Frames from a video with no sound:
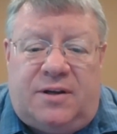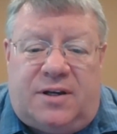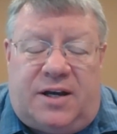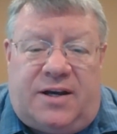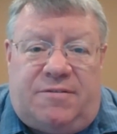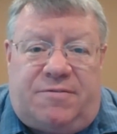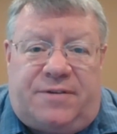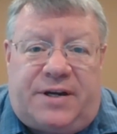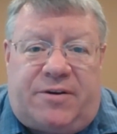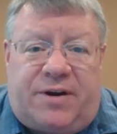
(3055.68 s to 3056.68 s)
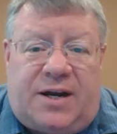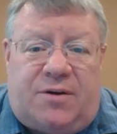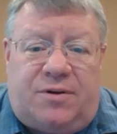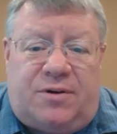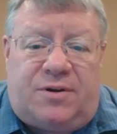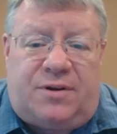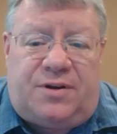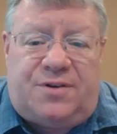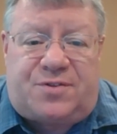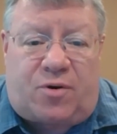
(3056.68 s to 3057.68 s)
and figuring out
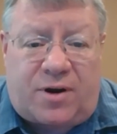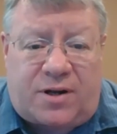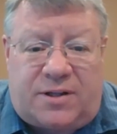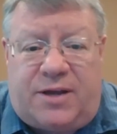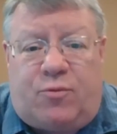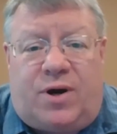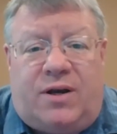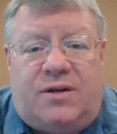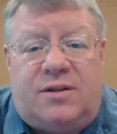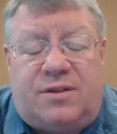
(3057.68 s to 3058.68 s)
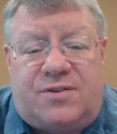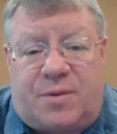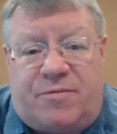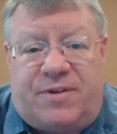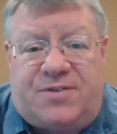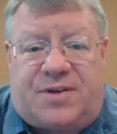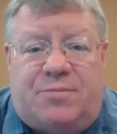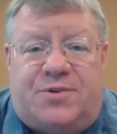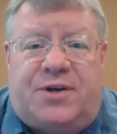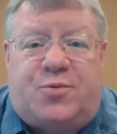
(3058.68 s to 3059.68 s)
historically what some of these
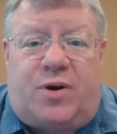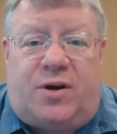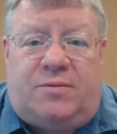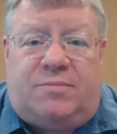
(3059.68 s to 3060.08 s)
objects were.